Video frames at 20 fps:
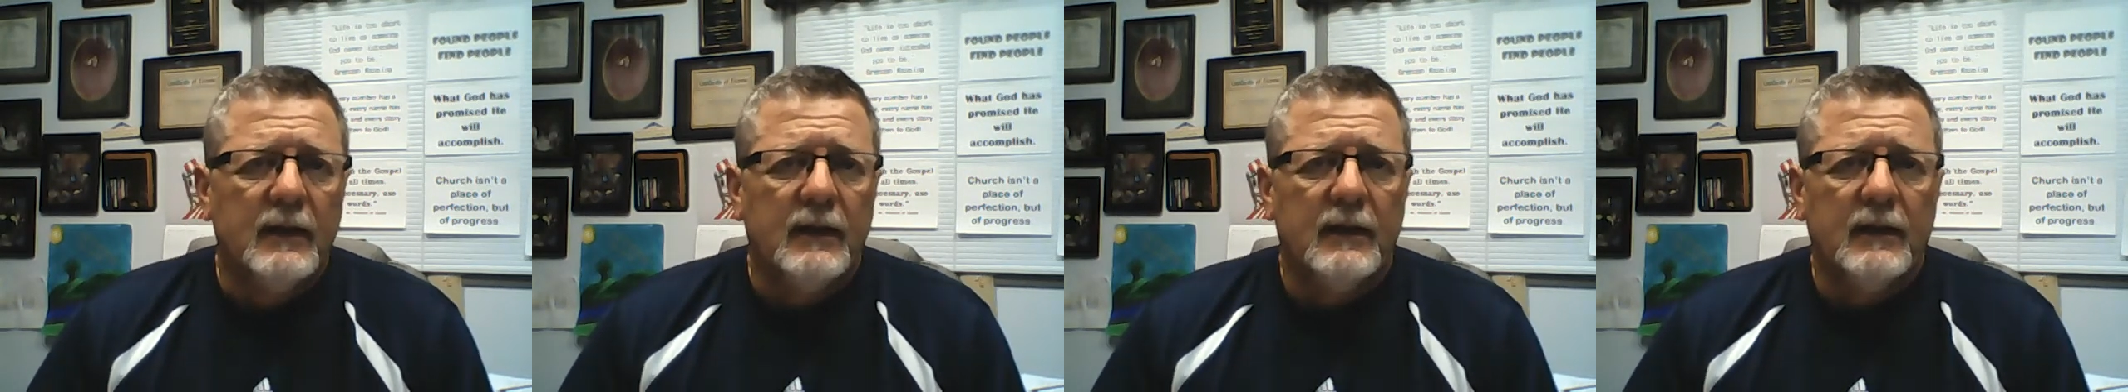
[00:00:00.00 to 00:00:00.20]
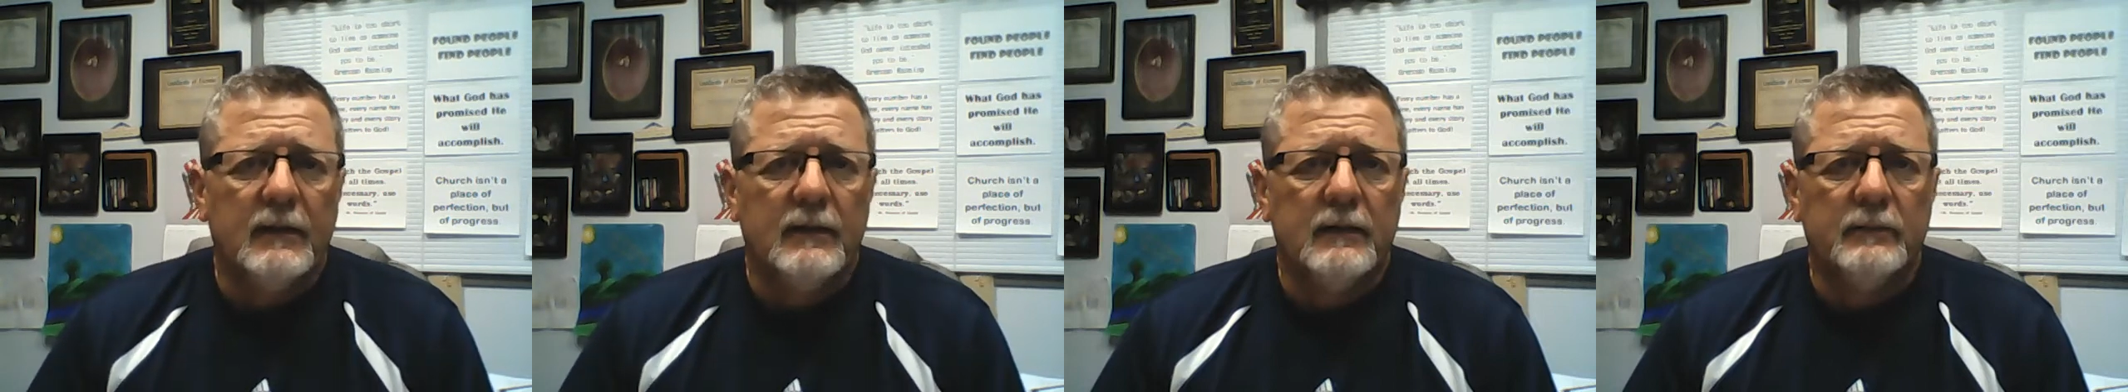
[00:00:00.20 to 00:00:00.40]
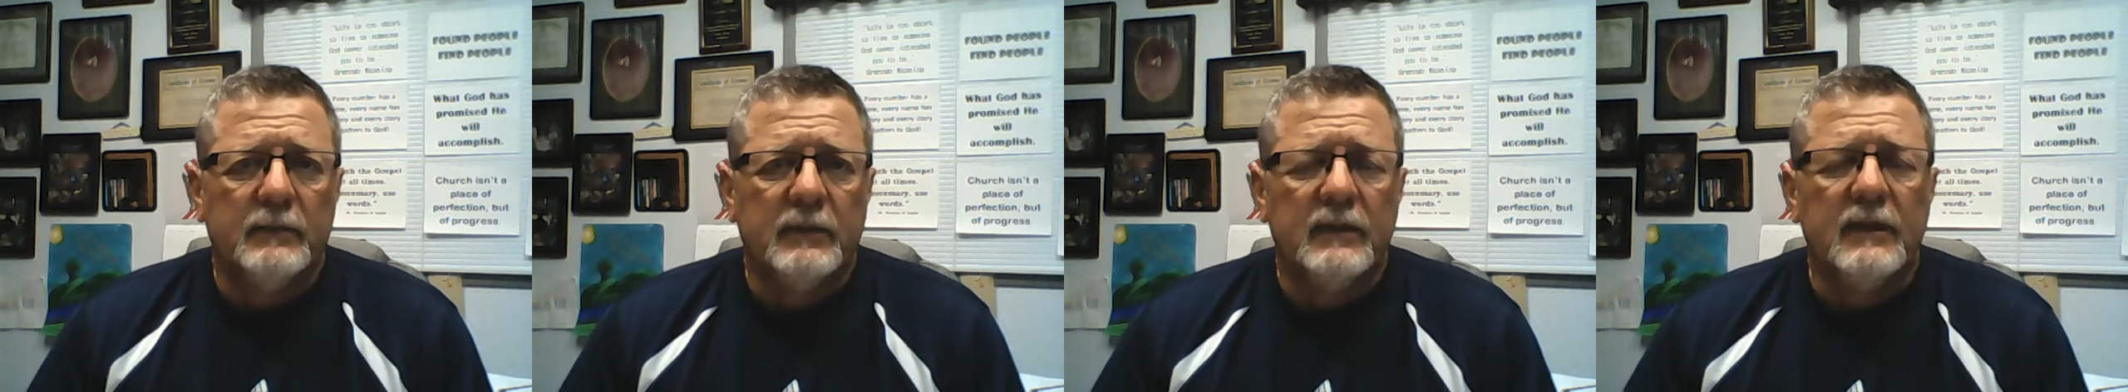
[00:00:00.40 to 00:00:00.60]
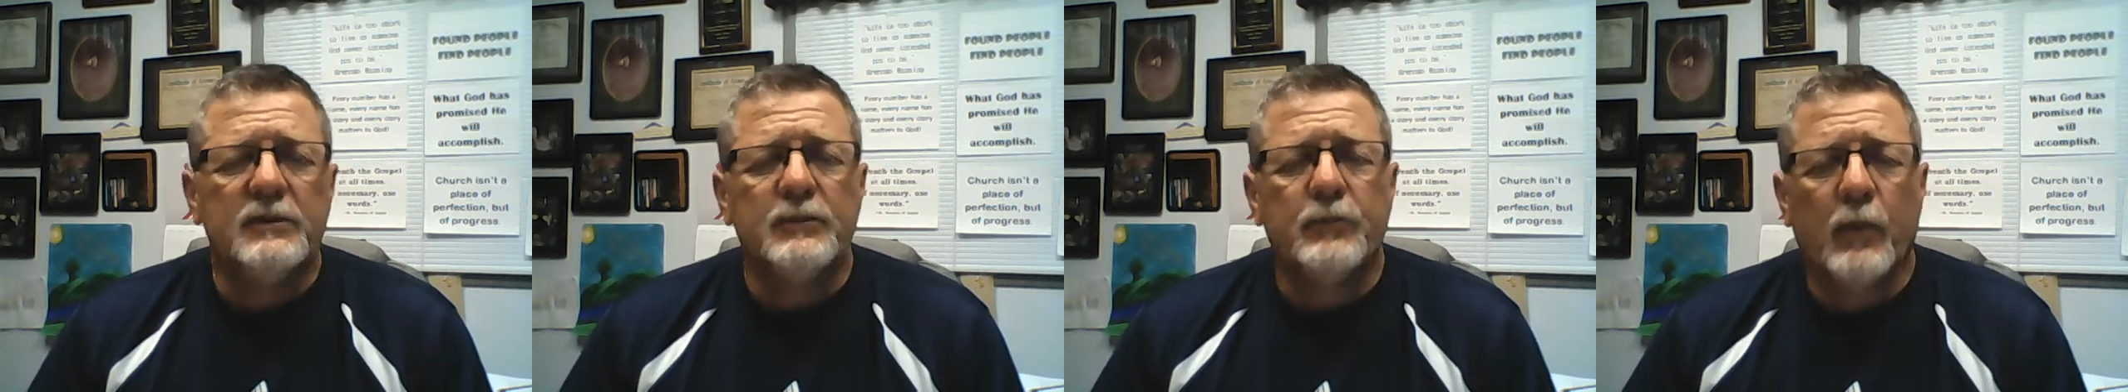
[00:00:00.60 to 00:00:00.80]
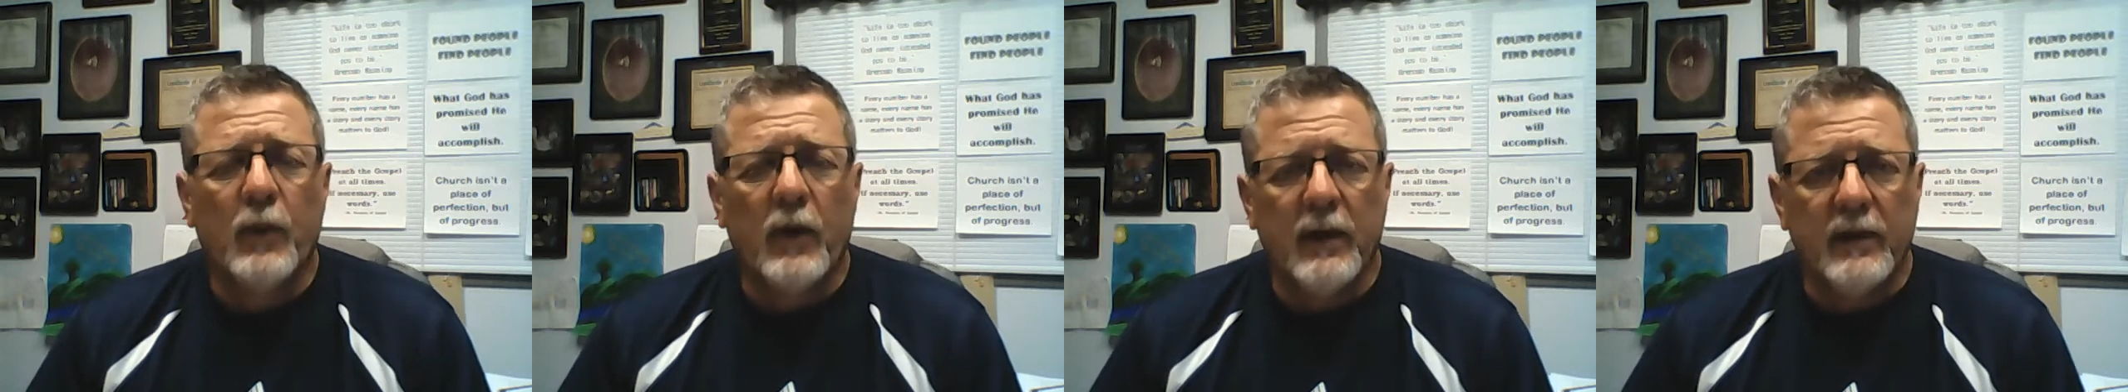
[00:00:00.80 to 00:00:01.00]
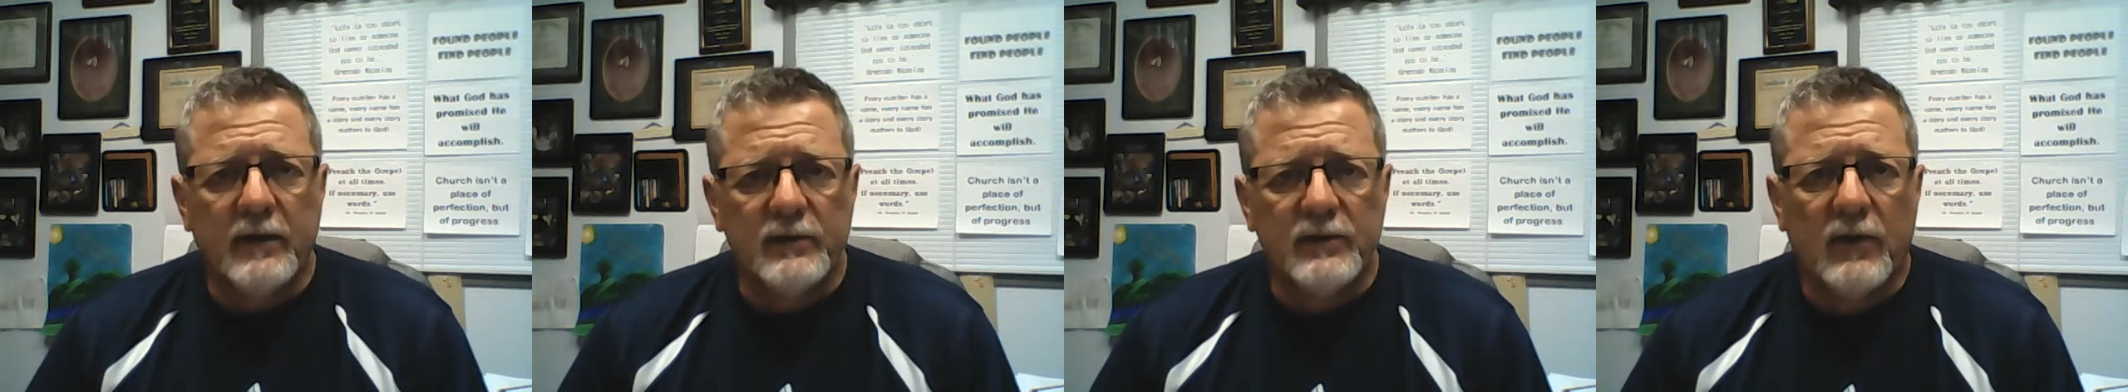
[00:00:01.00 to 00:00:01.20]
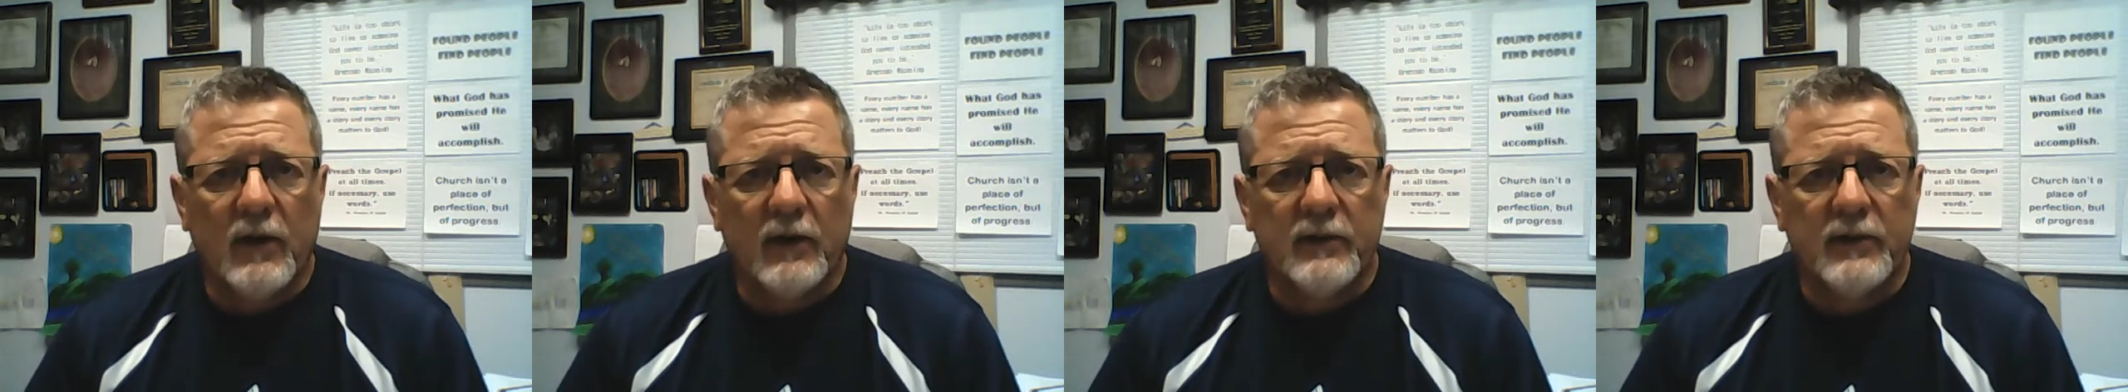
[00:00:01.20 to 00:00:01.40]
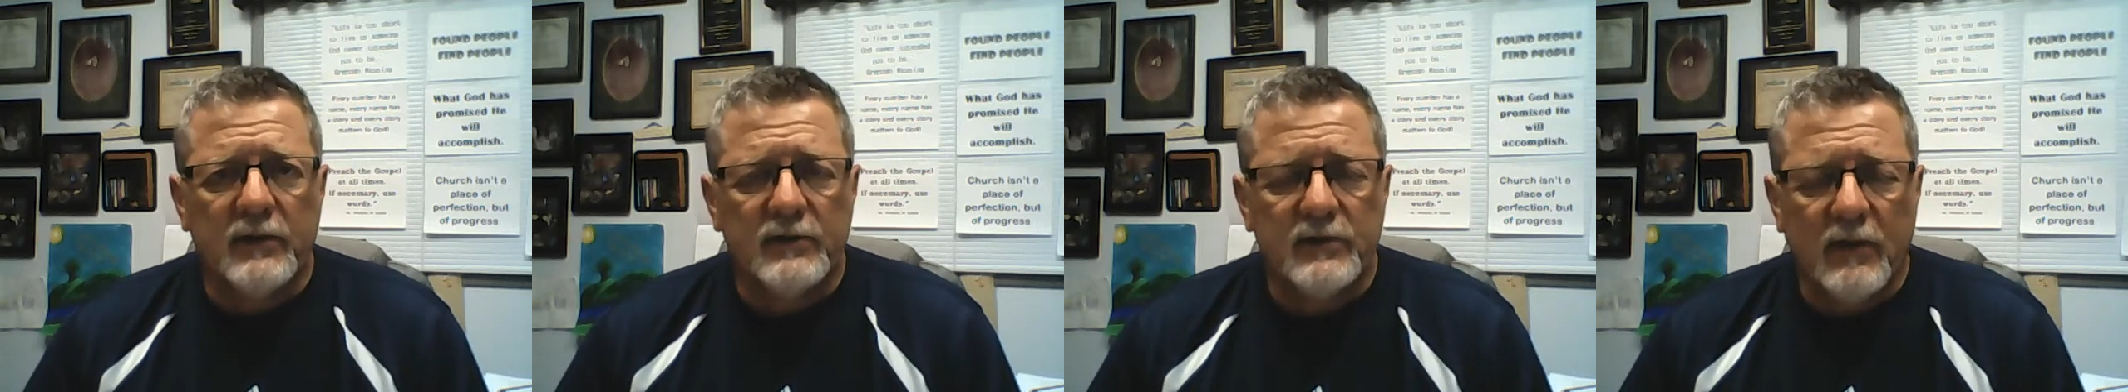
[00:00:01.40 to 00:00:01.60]
Uh, but let's pray to
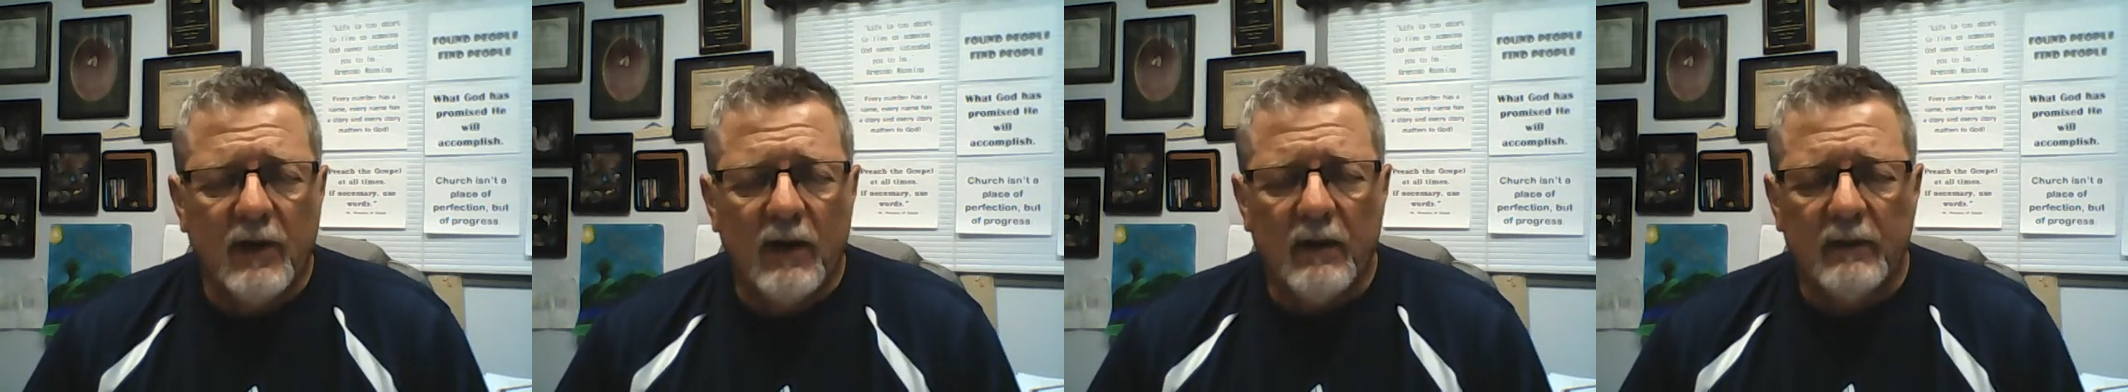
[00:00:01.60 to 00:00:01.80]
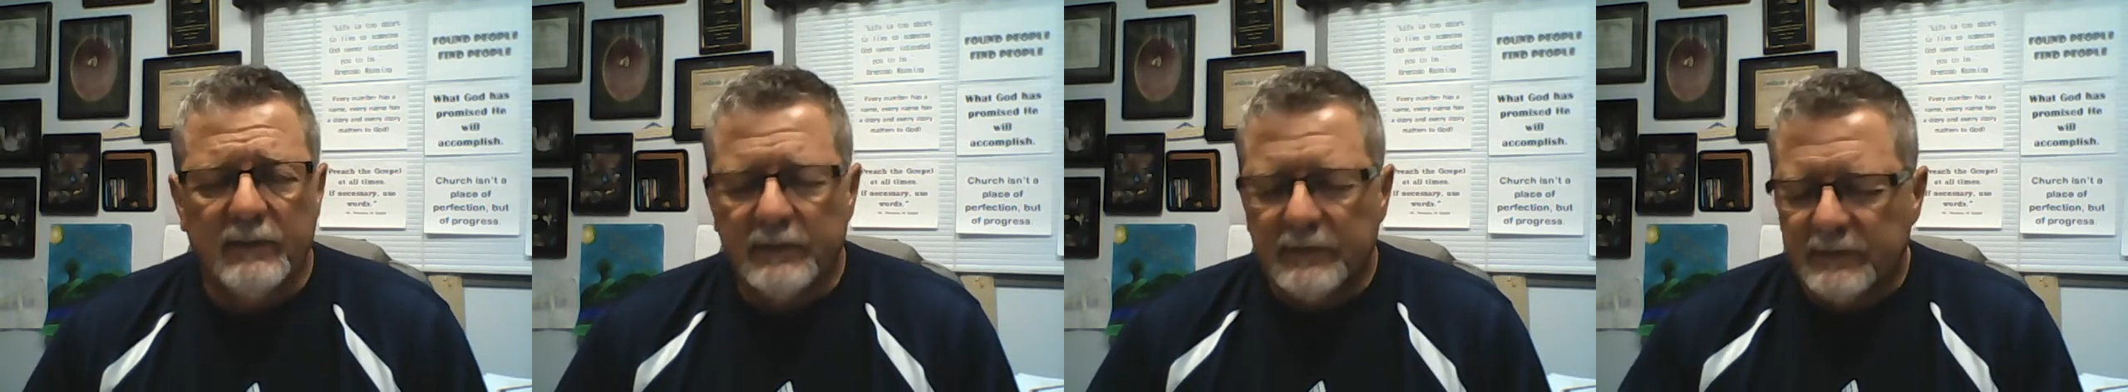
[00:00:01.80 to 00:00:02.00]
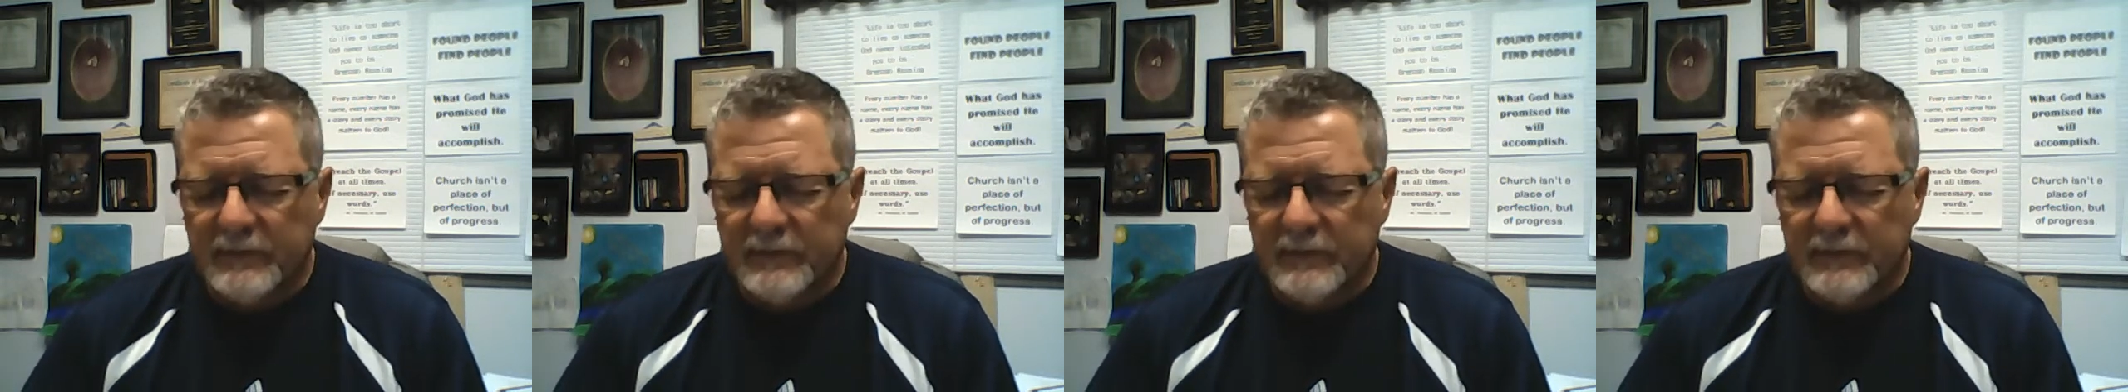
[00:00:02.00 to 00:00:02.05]
start this off.